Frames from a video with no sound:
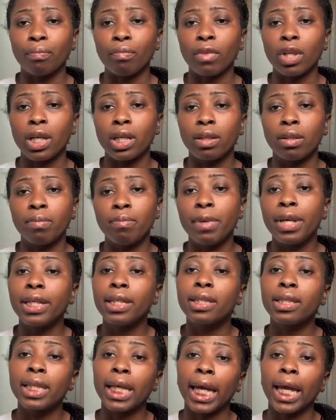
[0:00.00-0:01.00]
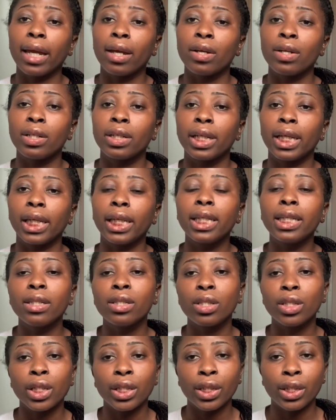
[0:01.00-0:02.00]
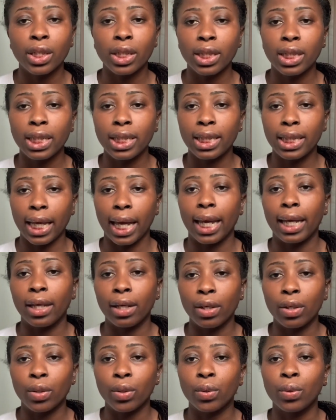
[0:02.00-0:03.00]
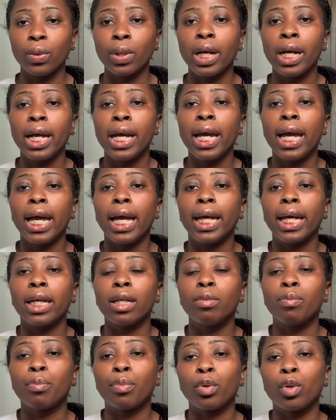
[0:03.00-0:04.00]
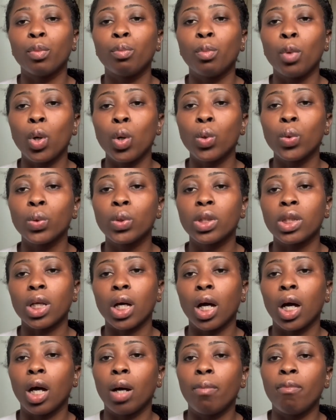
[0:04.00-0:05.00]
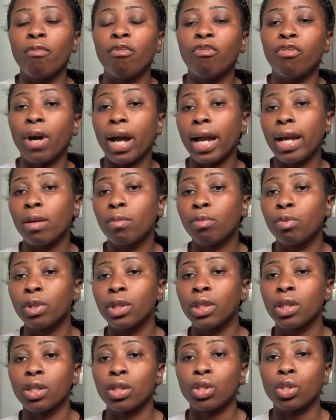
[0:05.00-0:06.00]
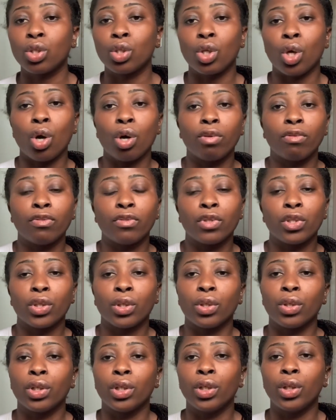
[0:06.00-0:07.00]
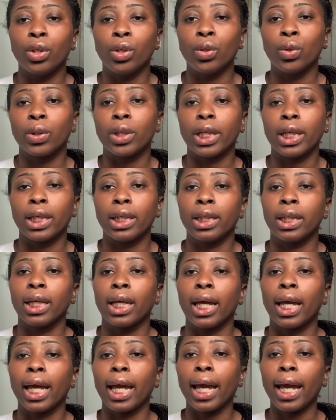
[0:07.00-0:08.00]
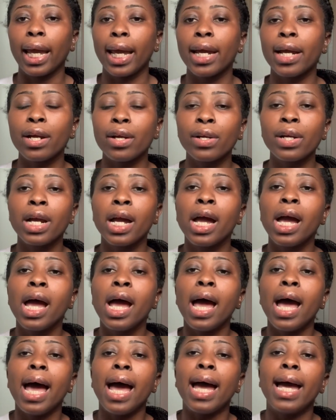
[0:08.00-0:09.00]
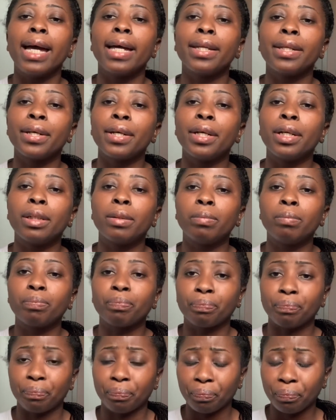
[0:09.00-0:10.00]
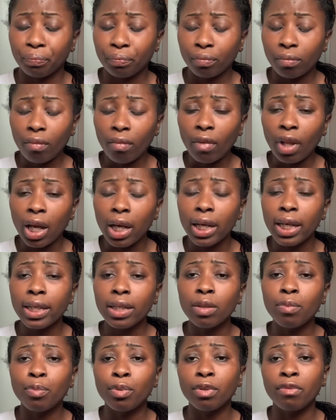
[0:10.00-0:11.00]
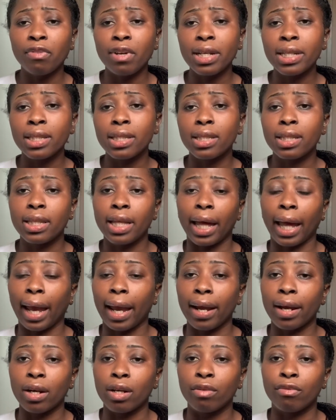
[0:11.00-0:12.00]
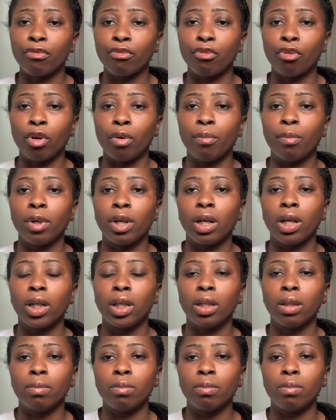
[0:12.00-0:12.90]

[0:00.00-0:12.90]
it makes the hair easier to detangle. It promotes vibrant, softer looking hair. And it prevents the hair from